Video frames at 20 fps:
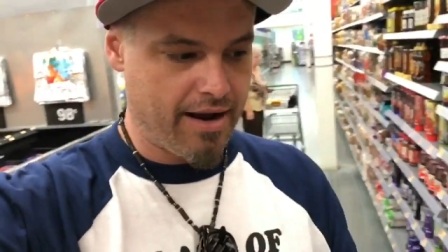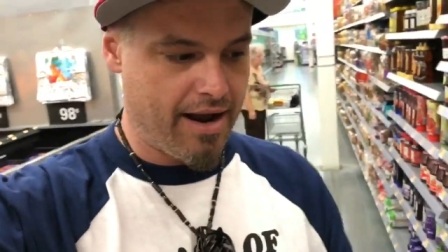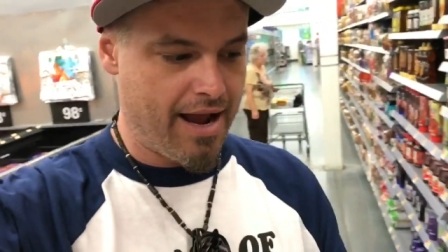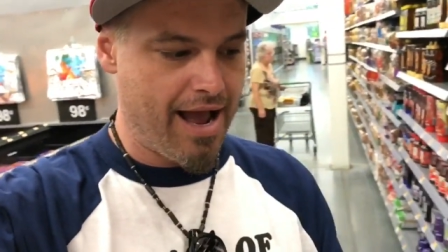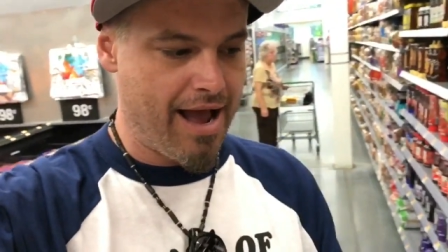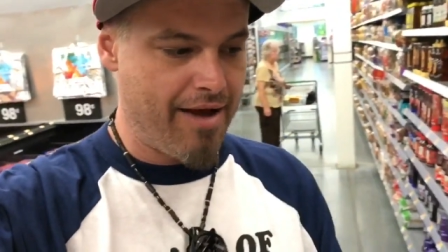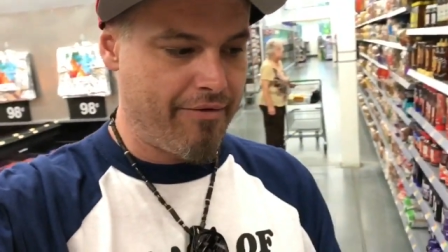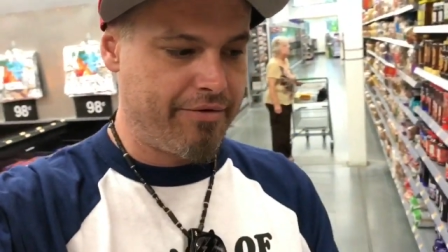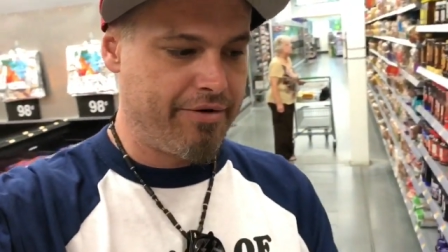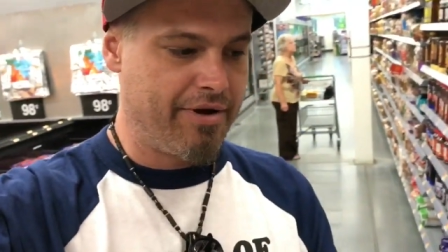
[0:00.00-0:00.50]

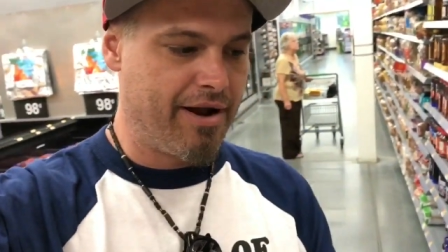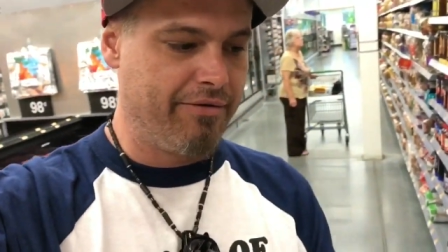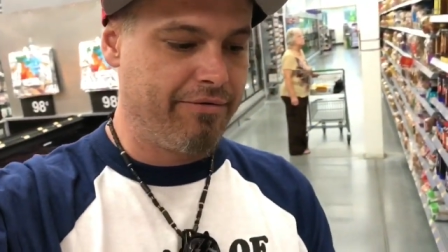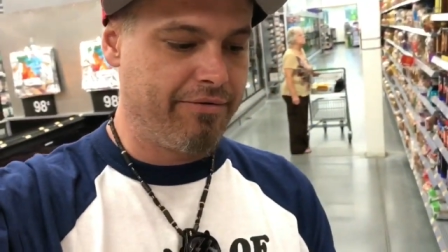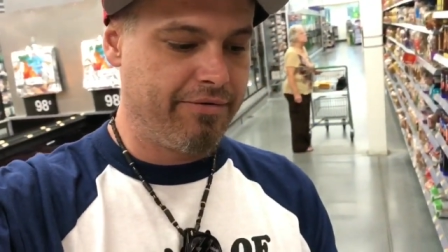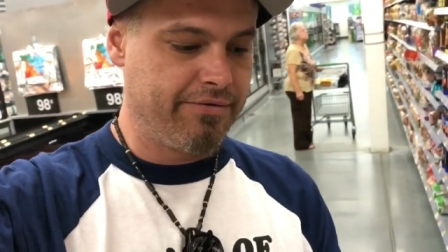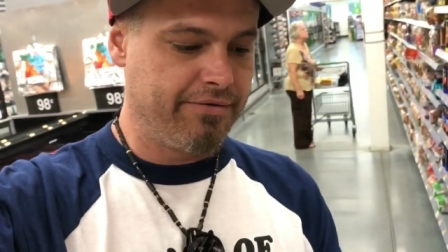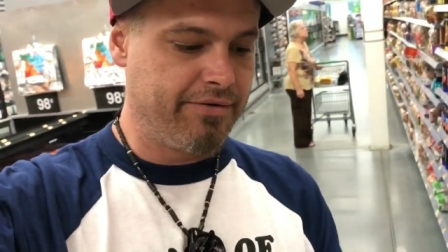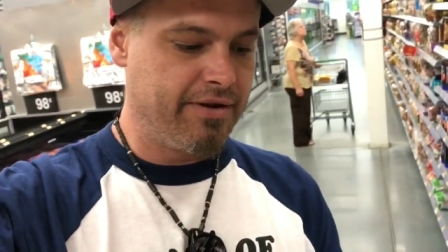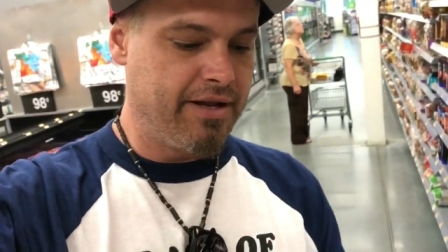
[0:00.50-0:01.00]
I have
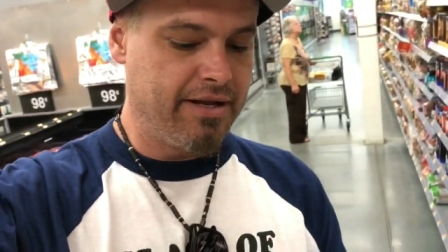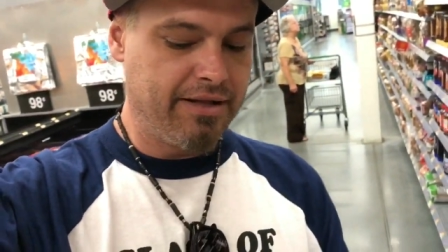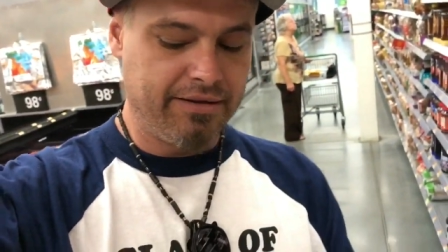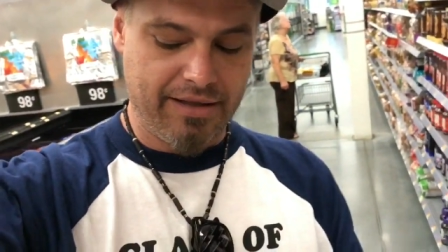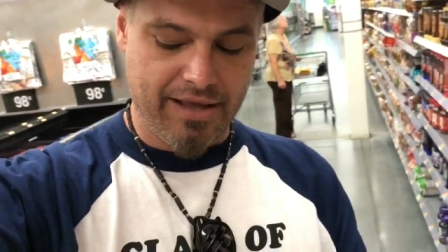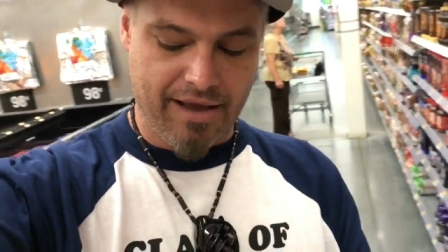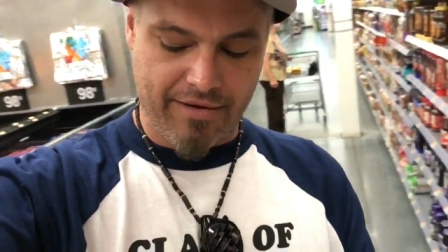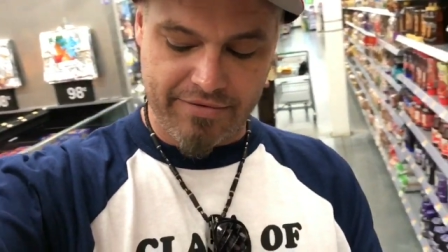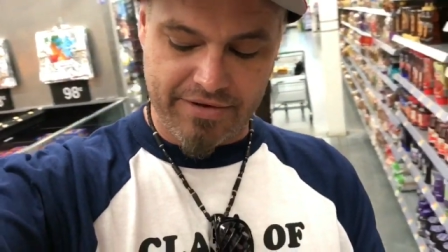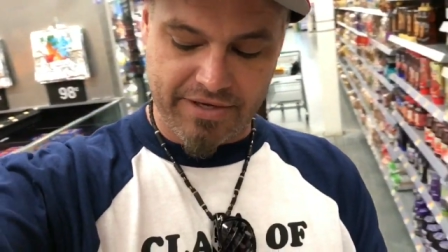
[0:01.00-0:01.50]
enough
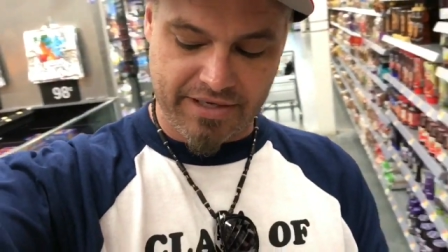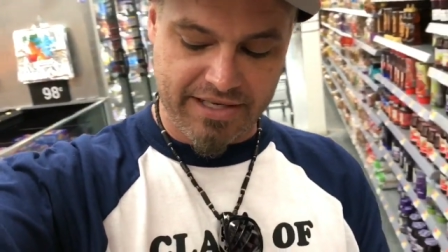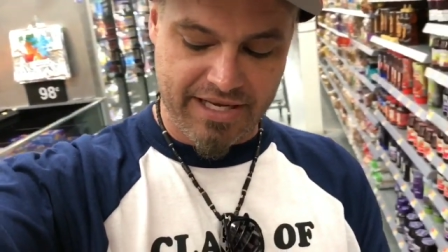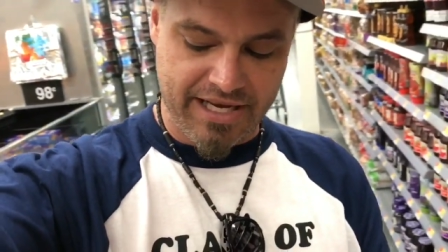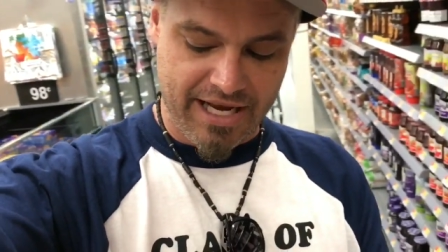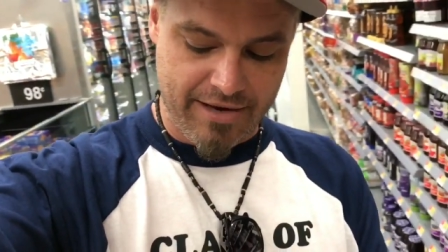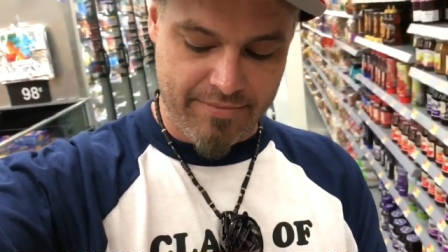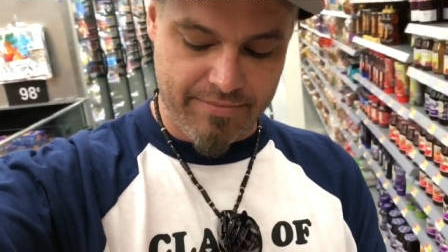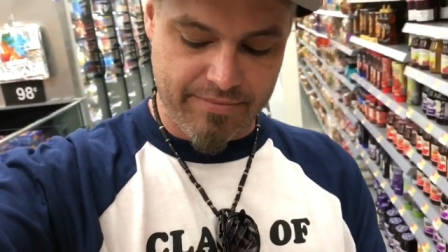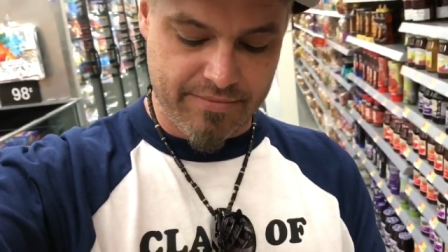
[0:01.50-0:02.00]
left to
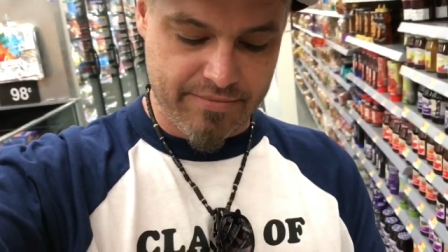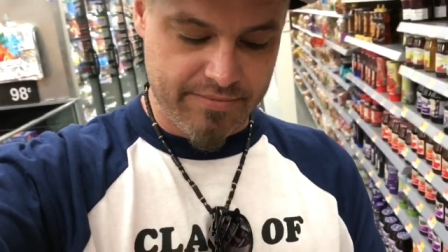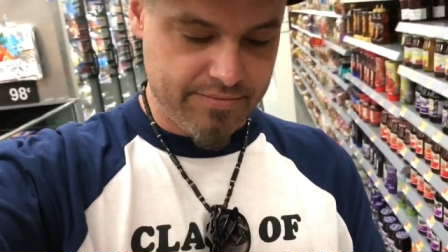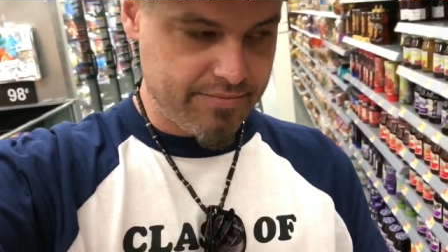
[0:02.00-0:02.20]
keep